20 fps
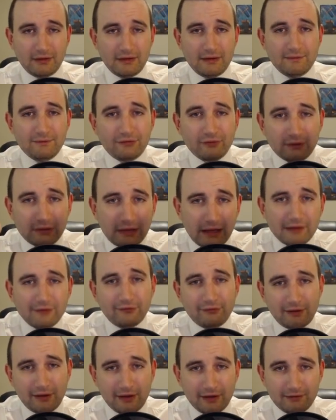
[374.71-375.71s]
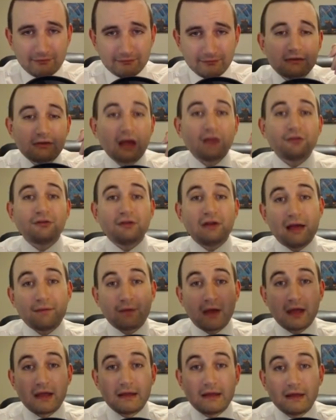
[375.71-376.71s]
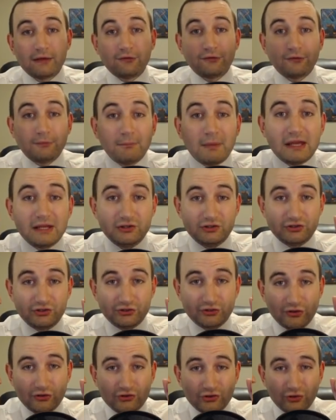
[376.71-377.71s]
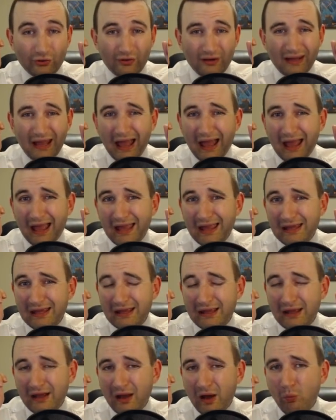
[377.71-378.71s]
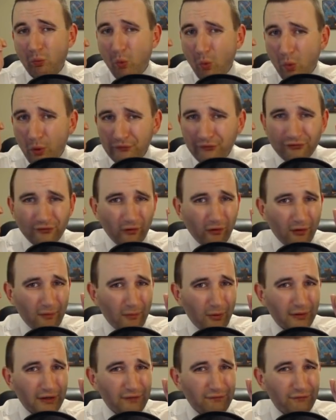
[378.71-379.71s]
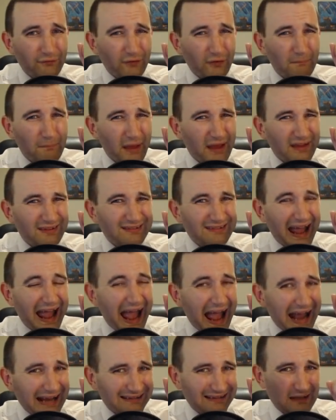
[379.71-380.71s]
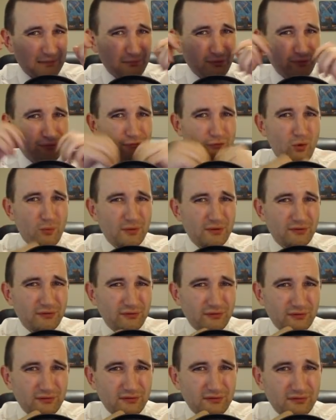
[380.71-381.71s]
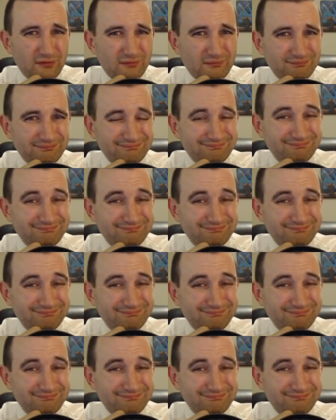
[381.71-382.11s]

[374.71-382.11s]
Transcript: if Zelensky doesn't have a speech during a awards ceremony for the best acting performances.